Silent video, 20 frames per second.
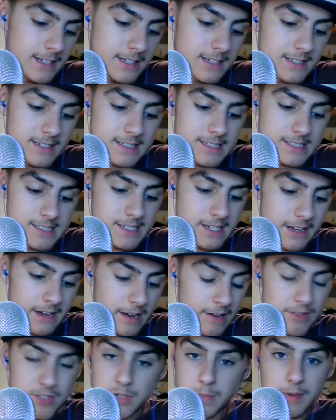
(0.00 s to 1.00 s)
I
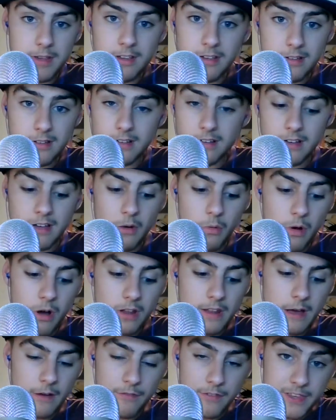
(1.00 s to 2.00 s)
used to go all
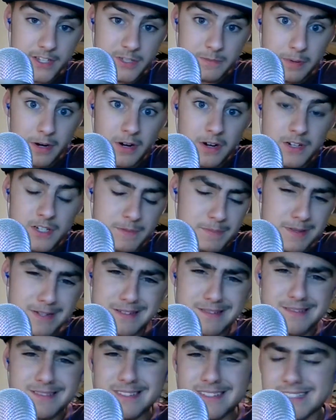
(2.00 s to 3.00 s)
over the Spurs, but
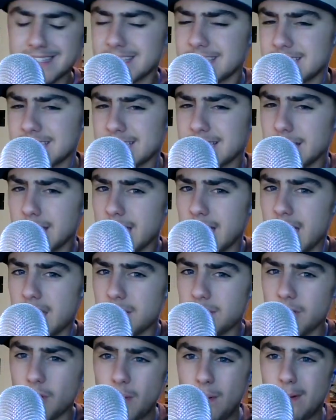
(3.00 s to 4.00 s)
I don't
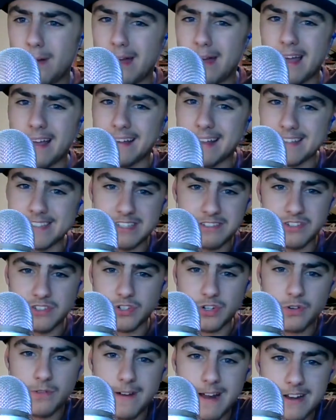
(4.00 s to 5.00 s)
know. I guess I just
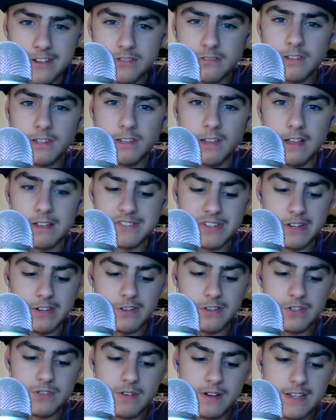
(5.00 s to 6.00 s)
gradually lost
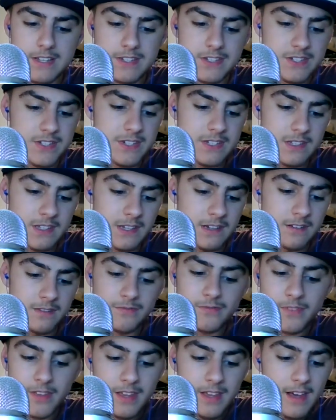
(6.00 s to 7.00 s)
interest in,
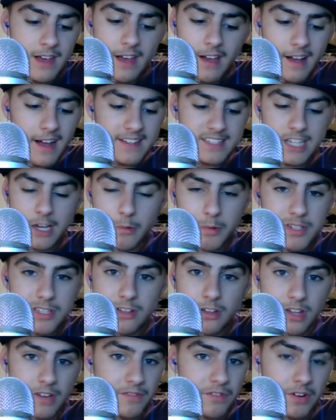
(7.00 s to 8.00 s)
as I was
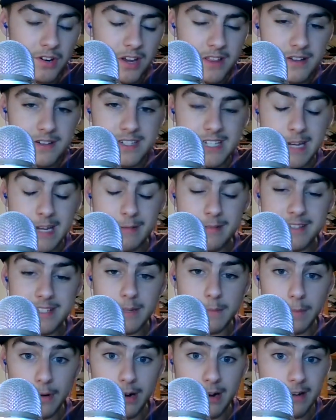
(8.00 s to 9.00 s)
looking for another team to
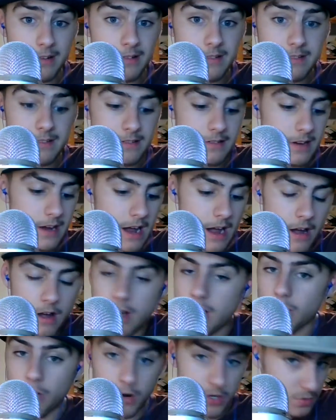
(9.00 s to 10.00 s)
support.
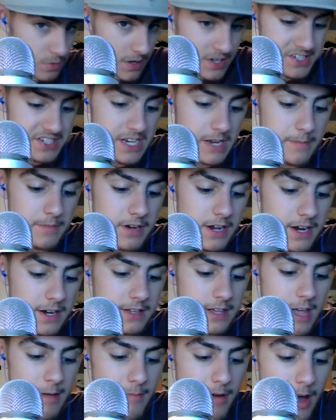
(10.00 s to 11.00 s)
Of course, West Ham United
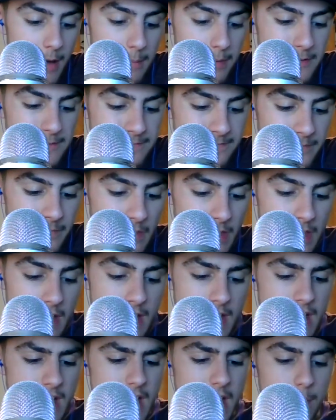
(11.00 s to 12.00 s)
came up.
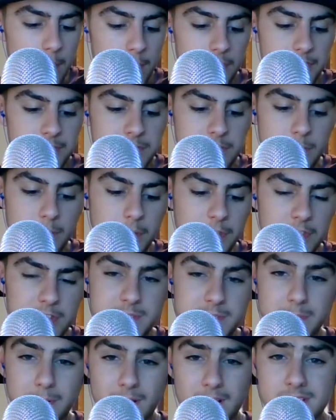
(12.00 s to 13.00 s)
But the
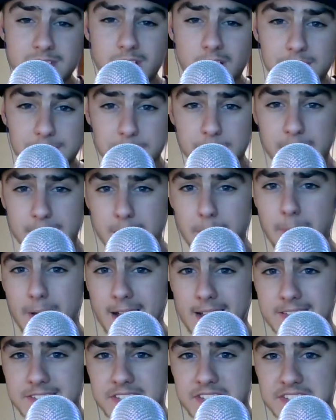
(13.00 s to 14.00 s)
Spurs also had a
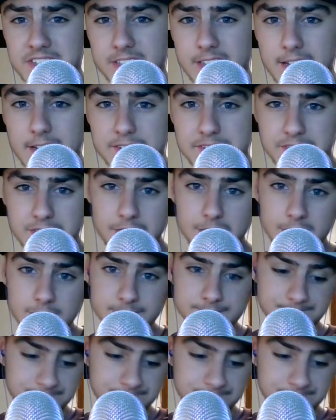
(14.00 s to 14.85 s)
bad season last year.